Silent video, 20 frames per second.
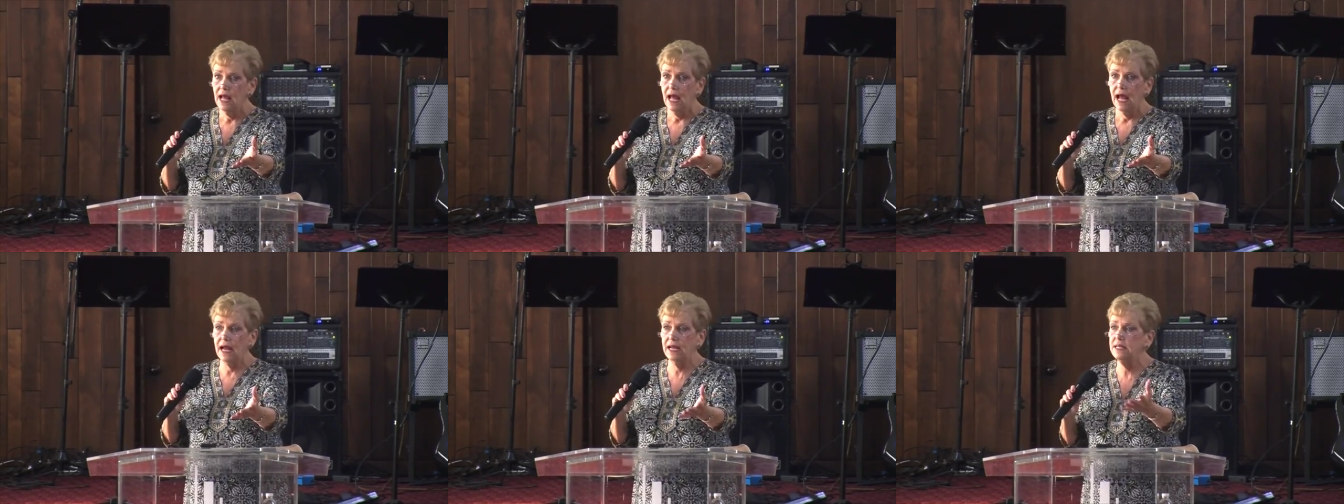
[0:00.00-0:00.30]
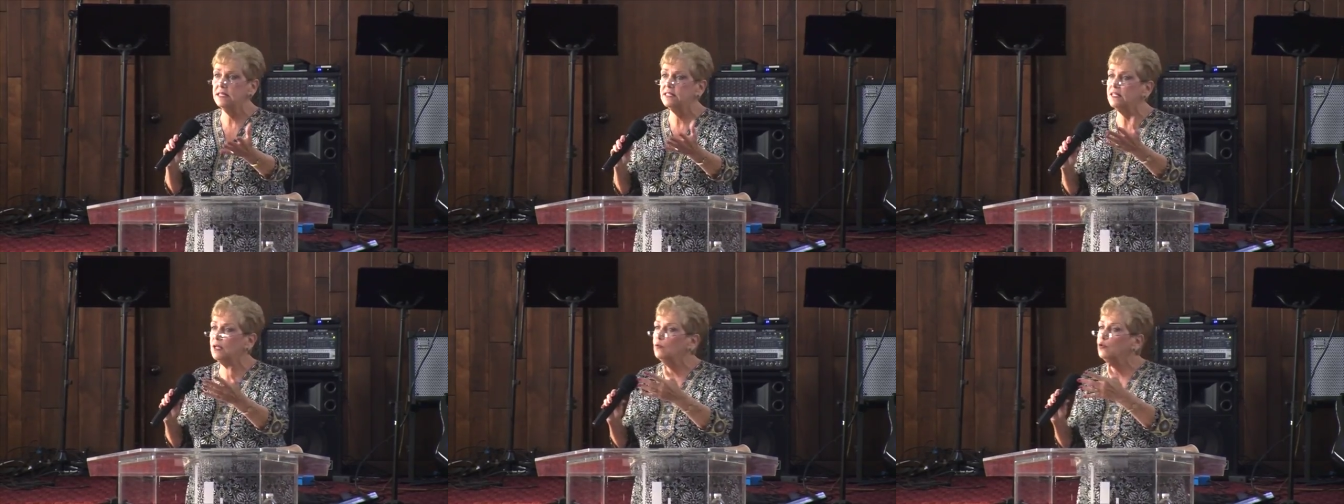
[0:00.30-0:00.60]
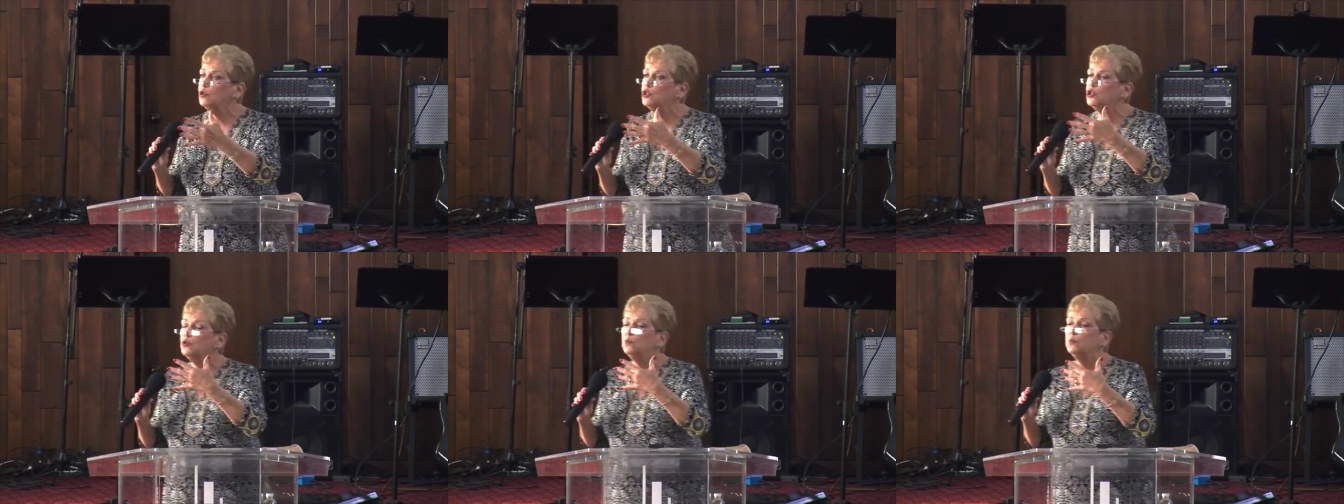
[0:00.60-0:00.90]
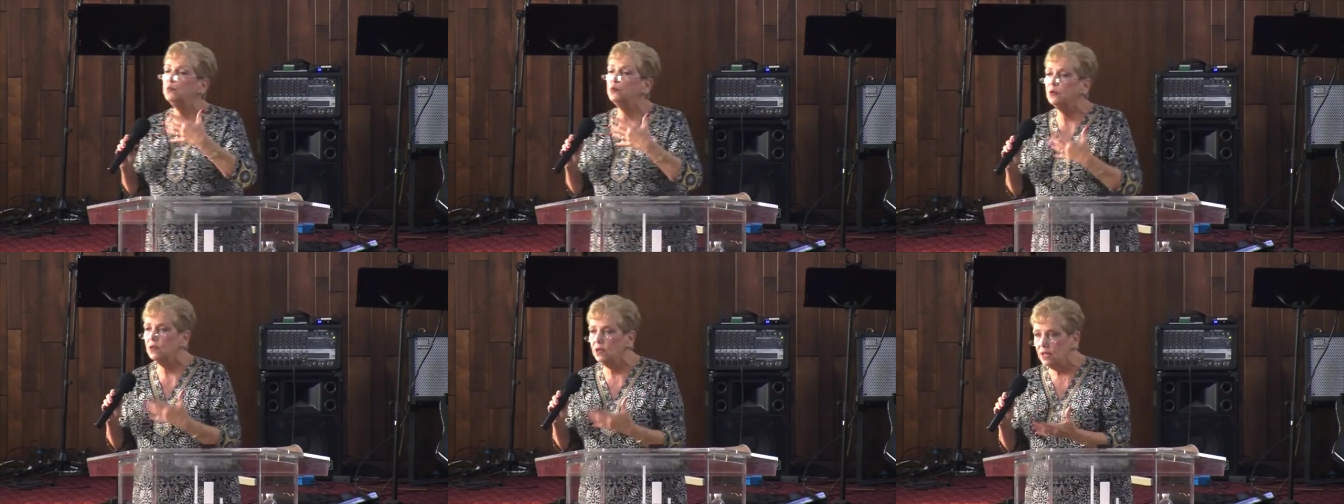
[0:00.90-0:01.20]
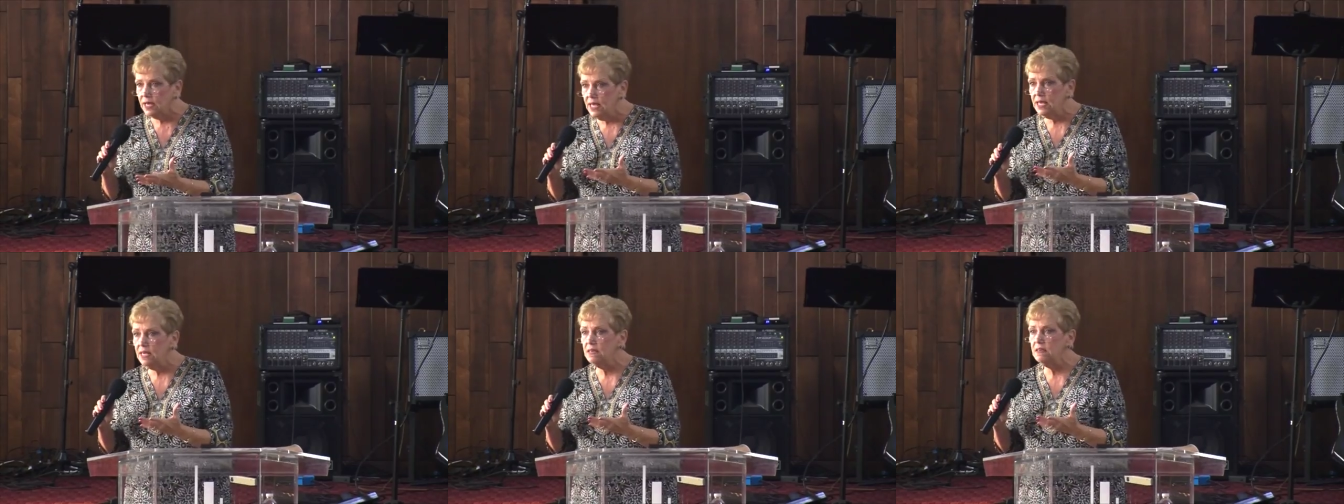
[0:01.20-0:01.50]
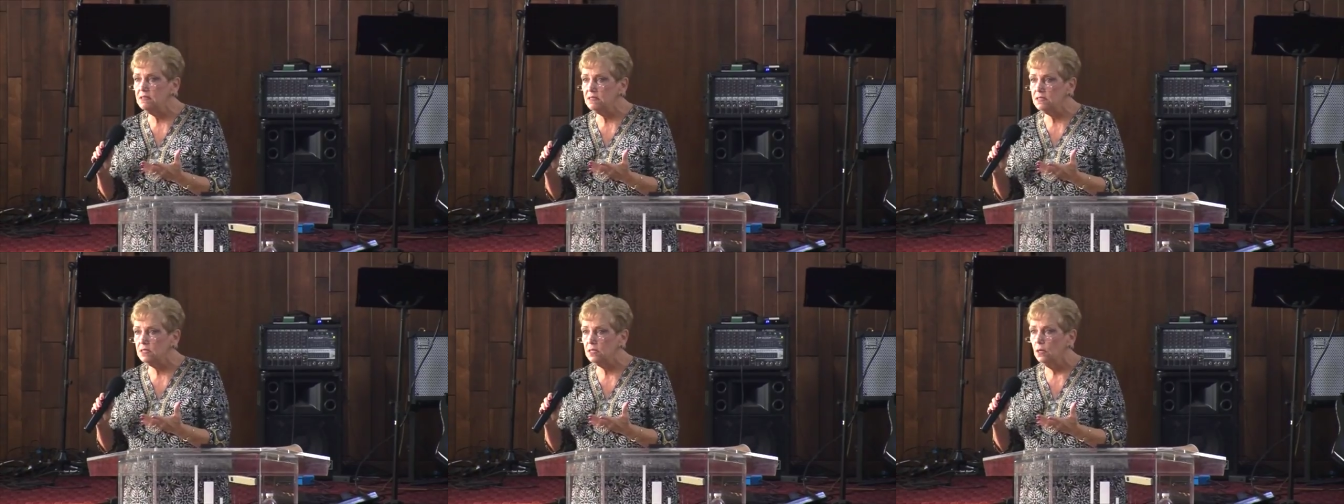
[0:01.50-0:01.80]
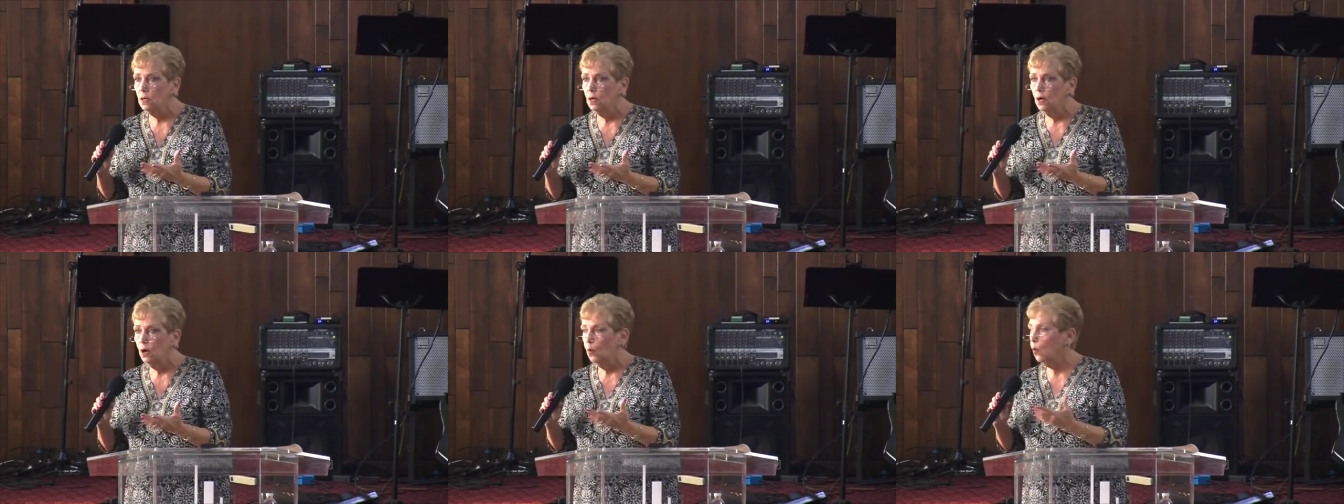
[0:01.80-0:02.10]
And he said, Would you please
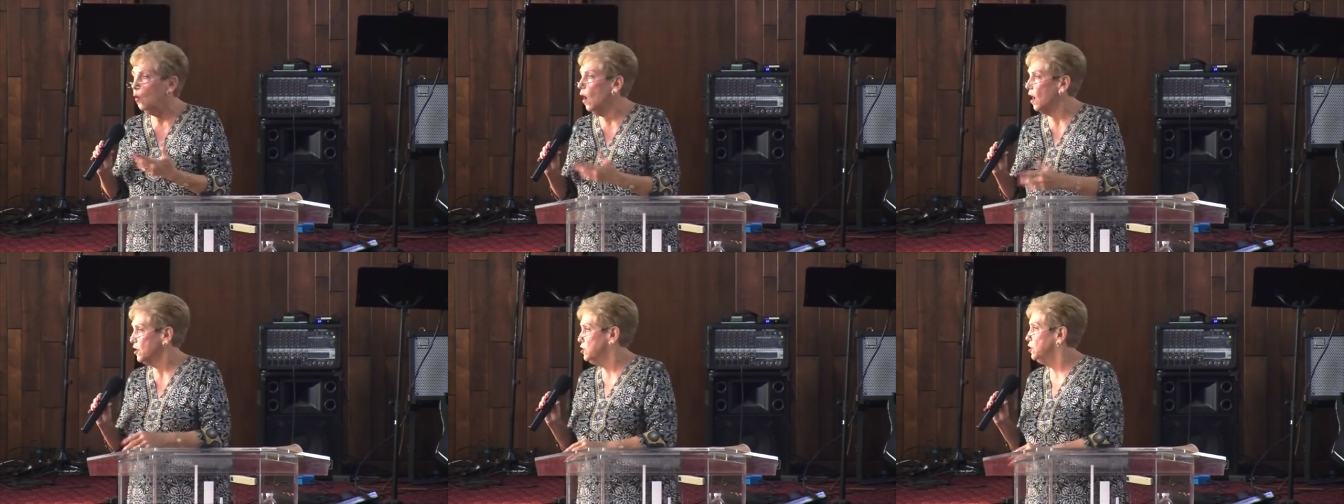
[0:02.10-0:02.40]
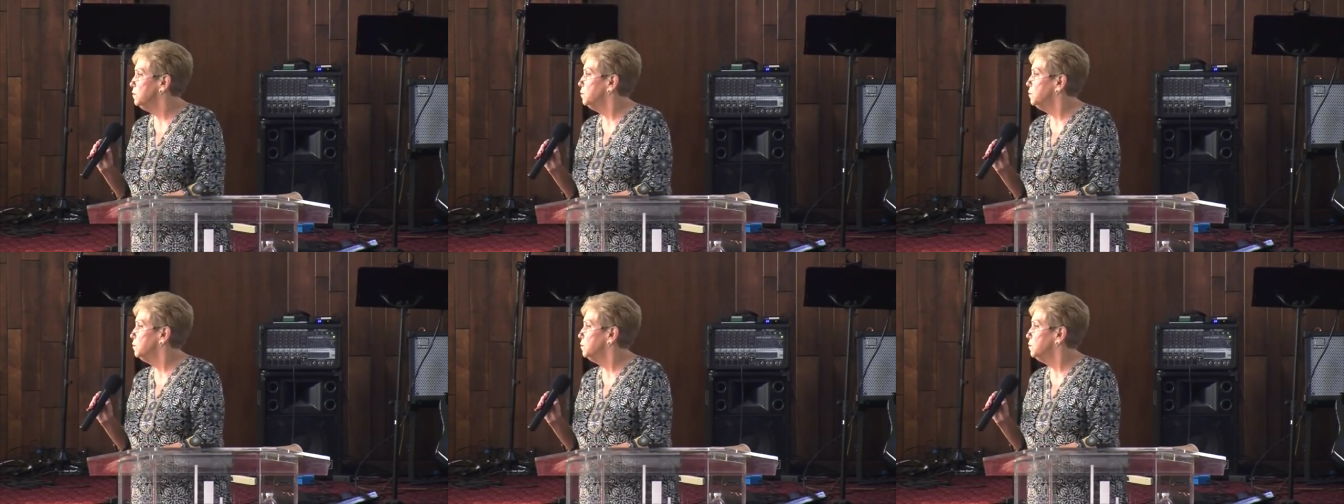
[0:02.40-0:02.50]
watch